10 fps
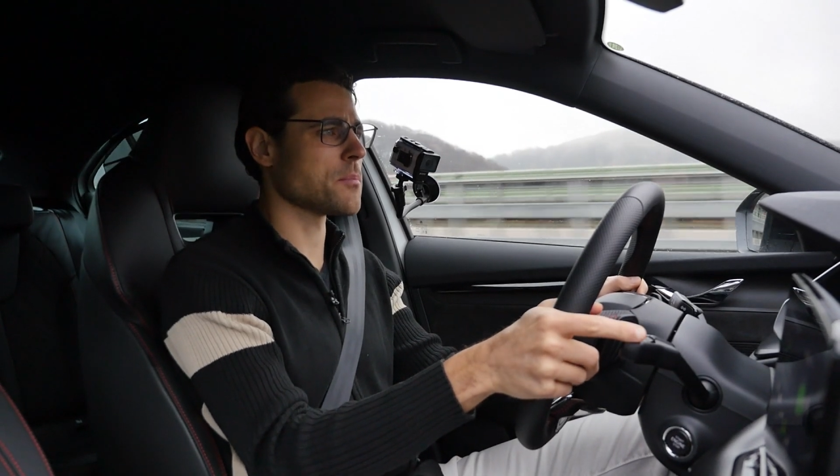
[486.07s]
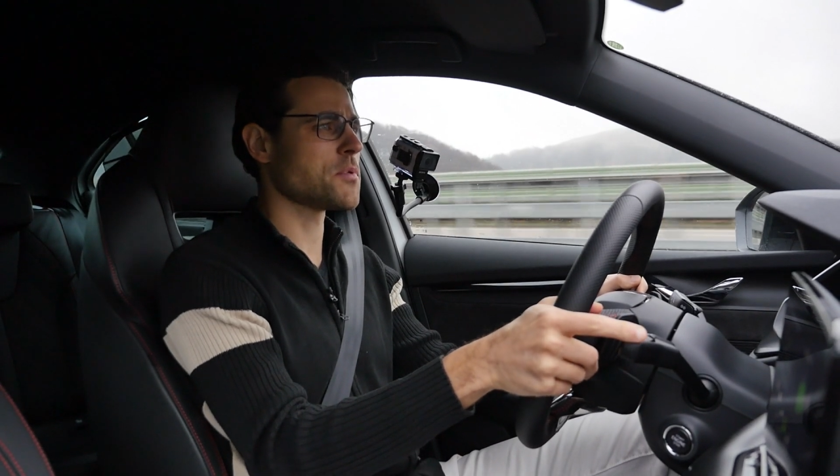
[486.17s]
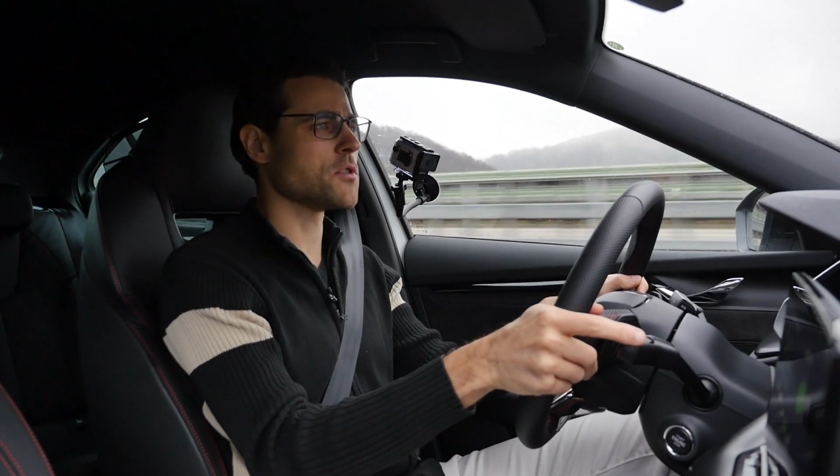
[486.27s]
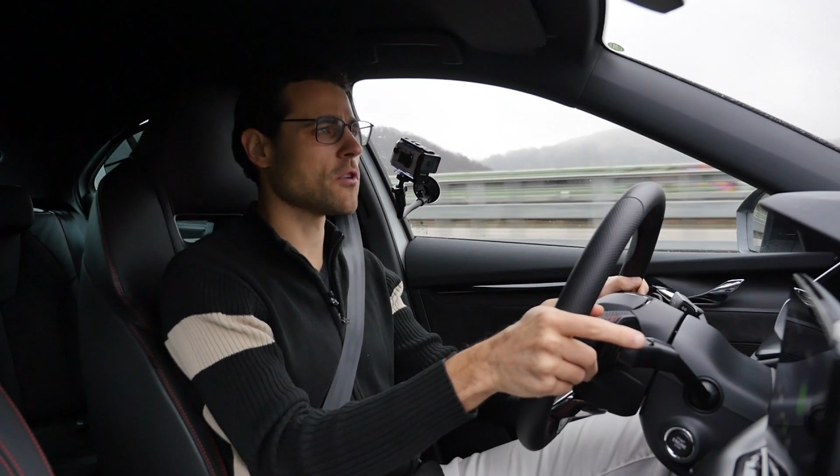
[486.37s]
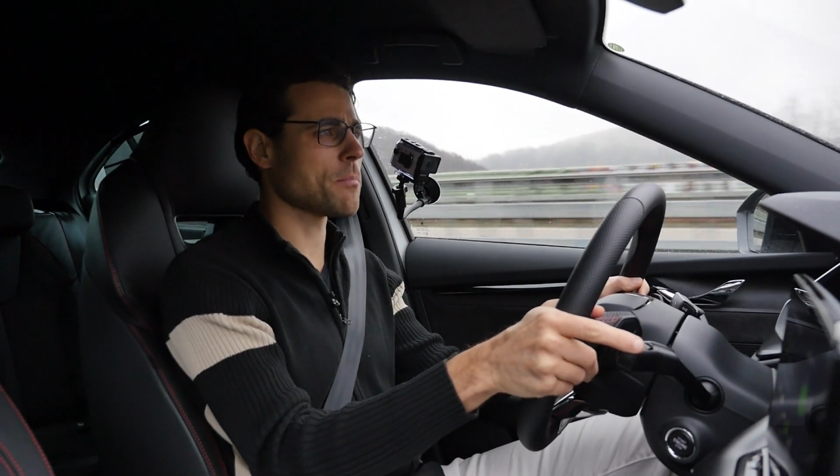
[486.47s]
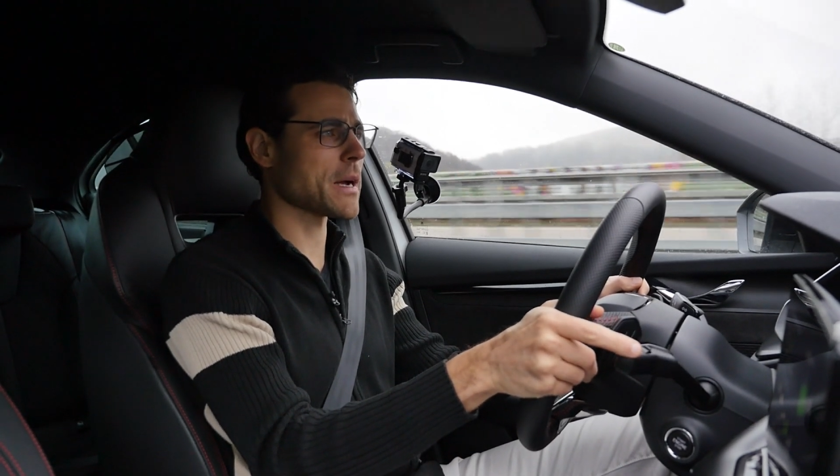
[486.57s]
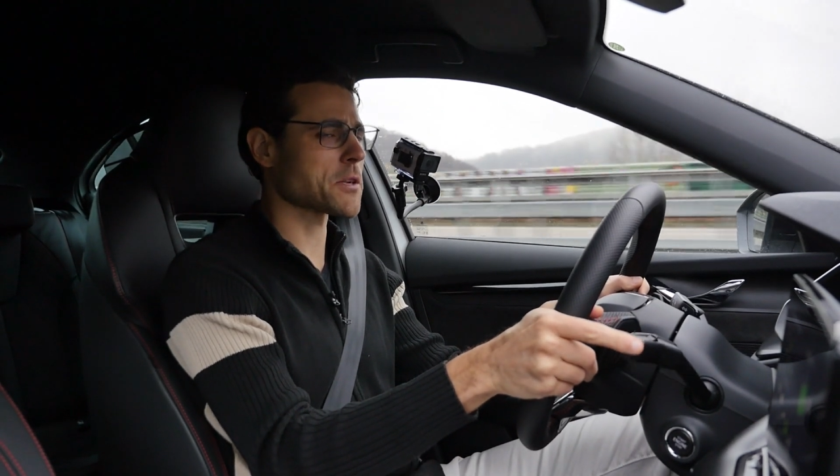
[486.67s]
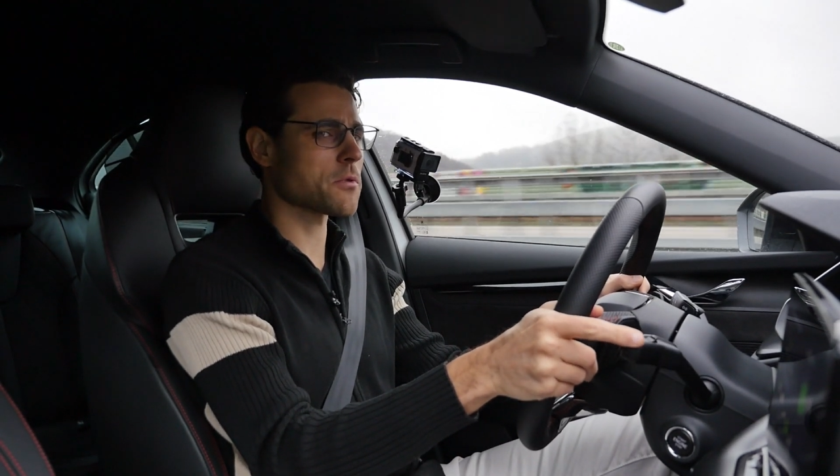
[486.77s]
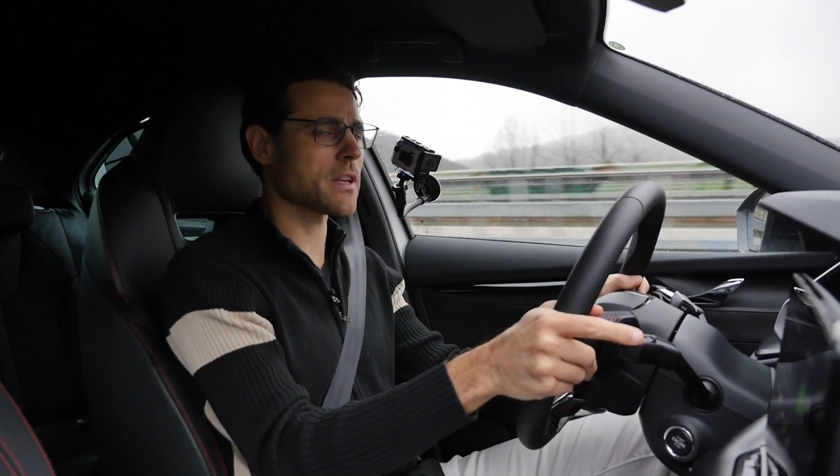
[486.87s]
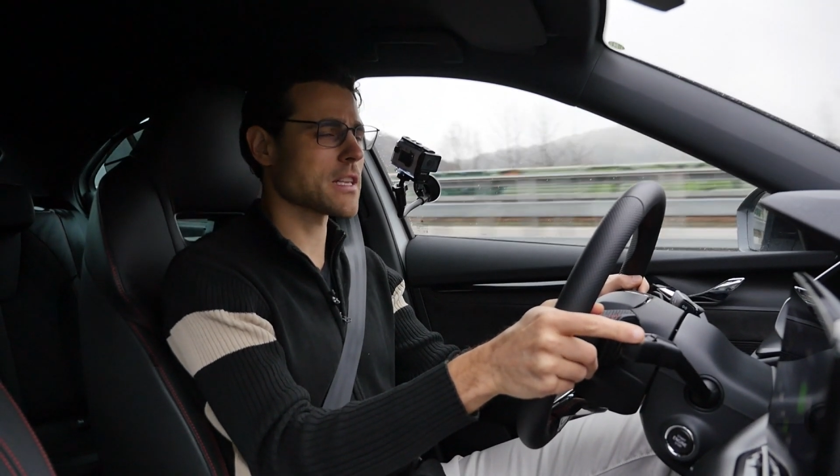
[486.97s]
the pure
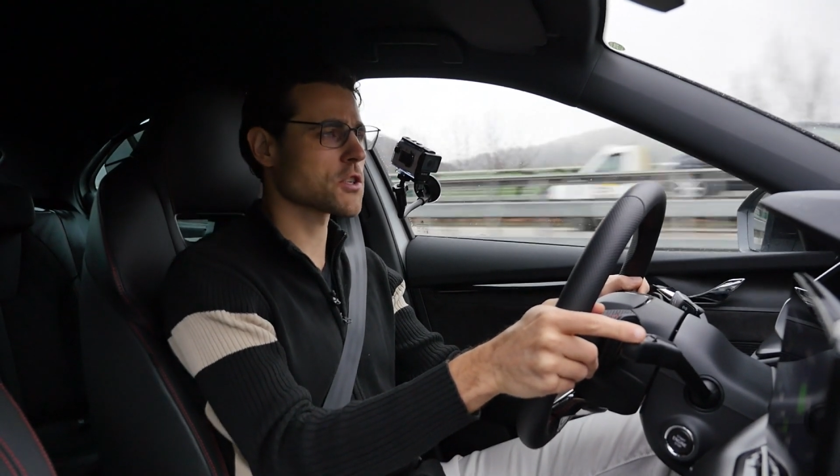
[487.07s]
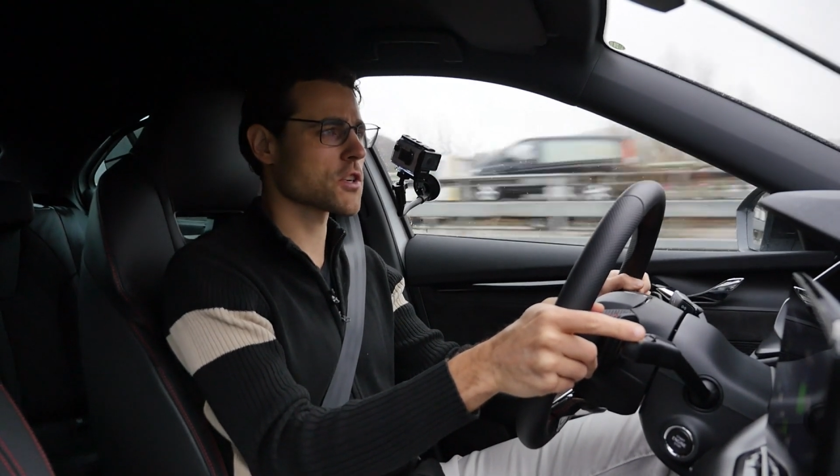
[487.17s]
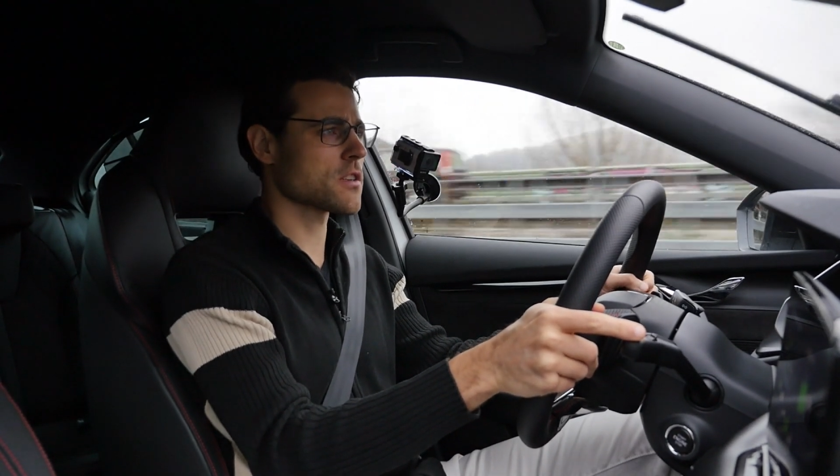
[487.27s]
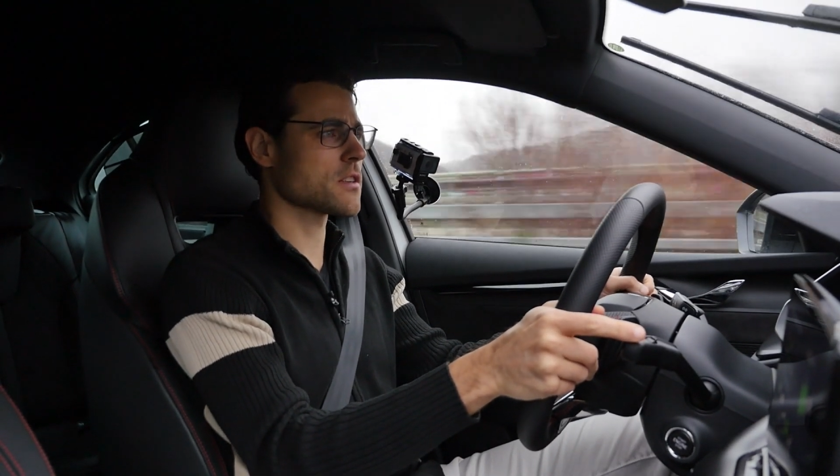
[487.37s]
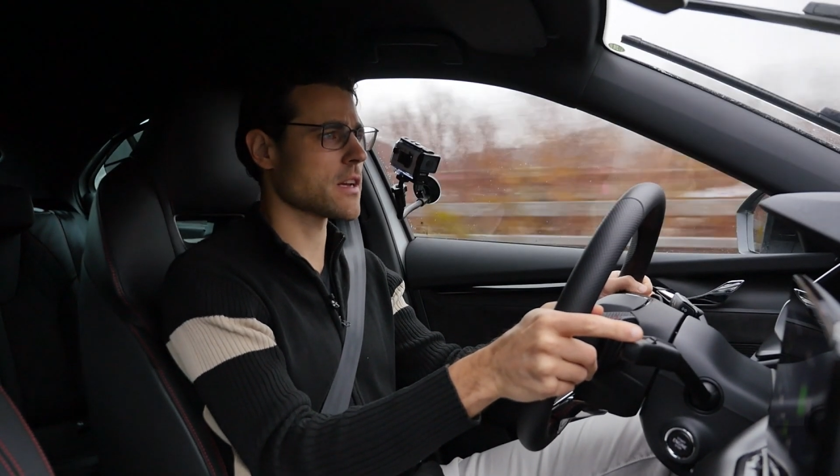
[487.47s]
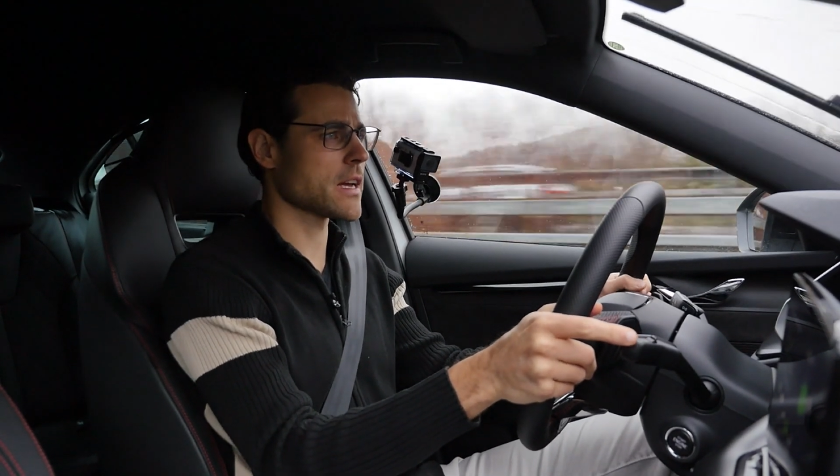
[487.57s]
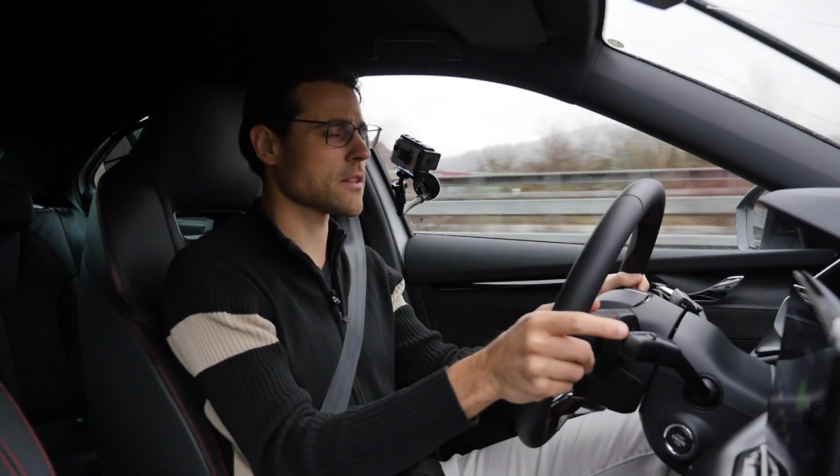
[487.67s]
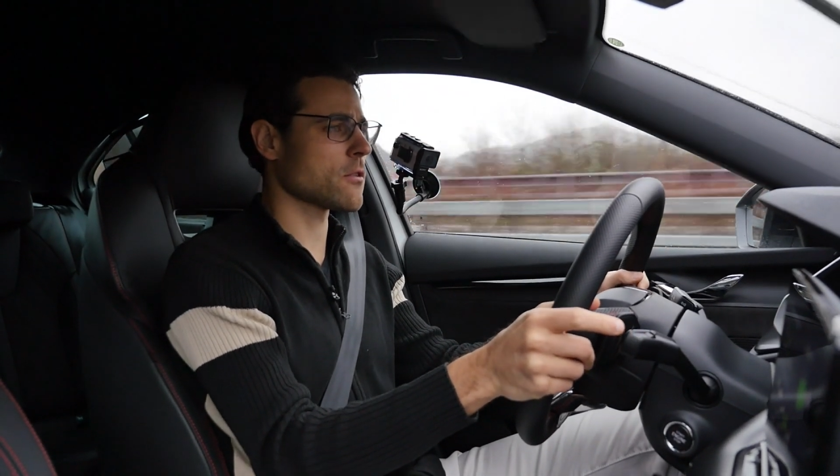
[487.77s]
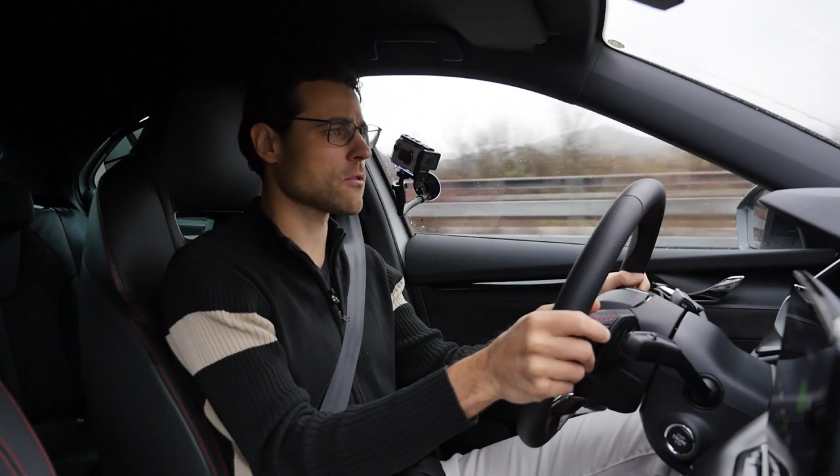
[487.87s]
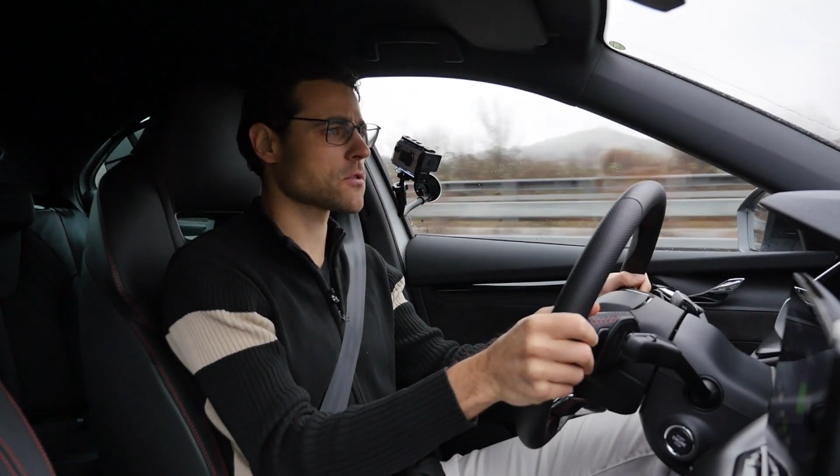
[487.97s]
petrol engine
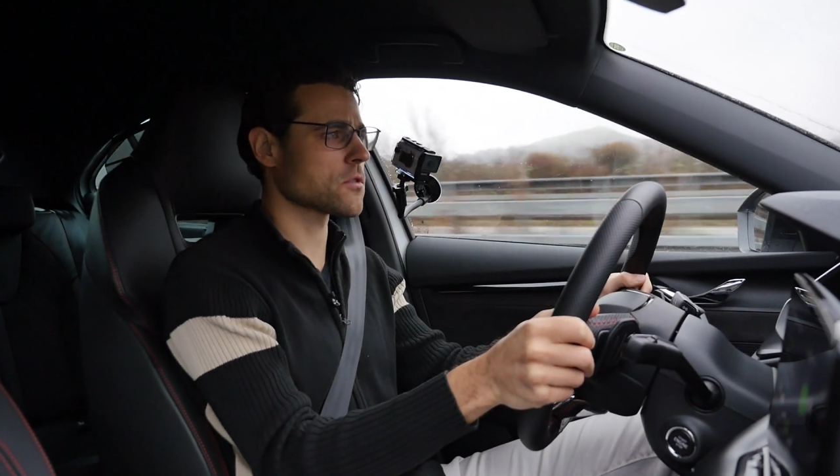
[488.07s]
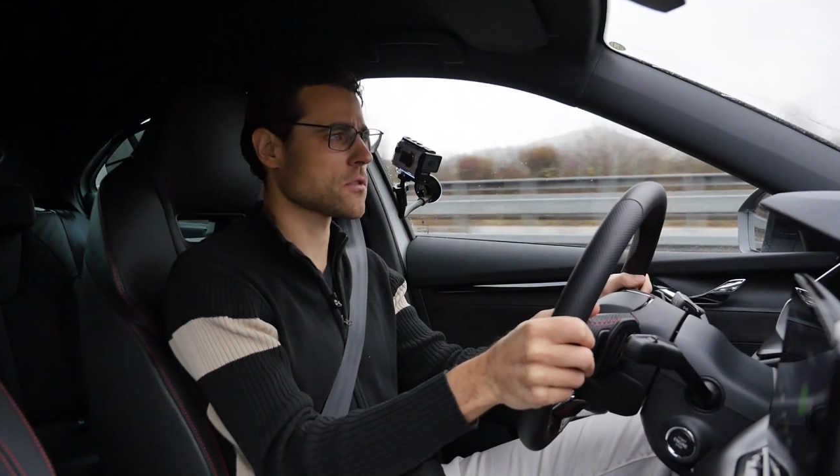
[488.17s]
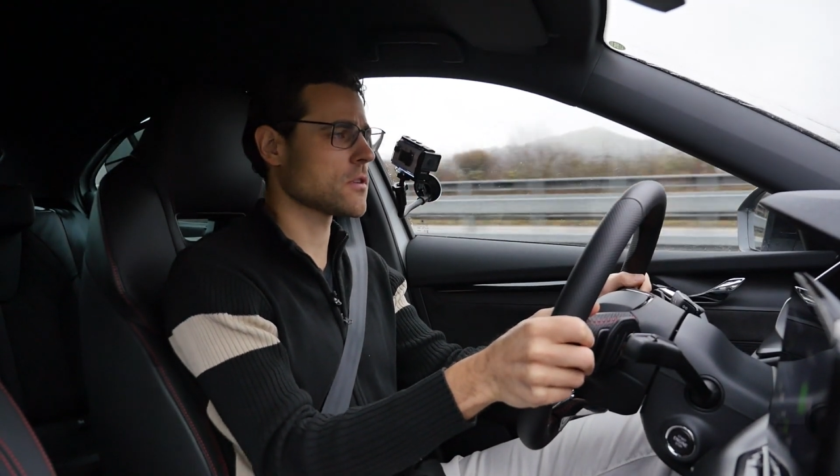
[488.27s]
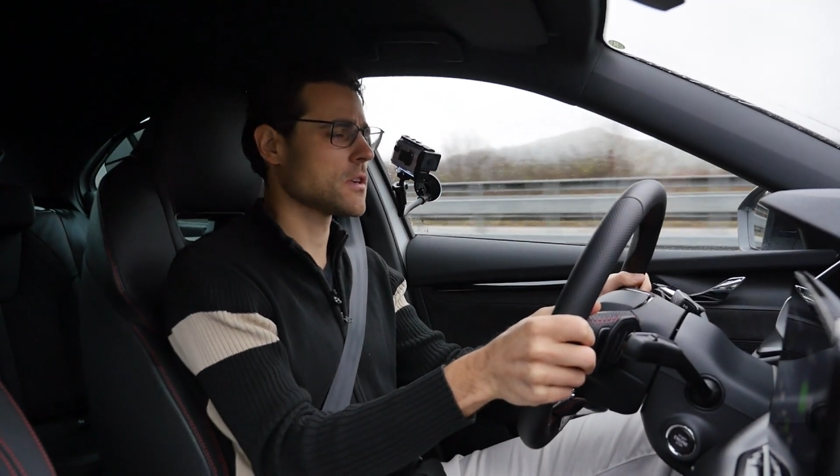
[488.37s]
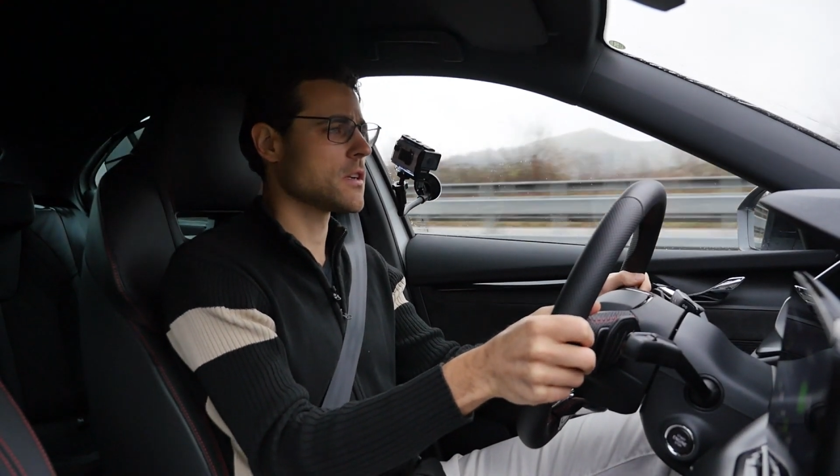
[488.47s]
and also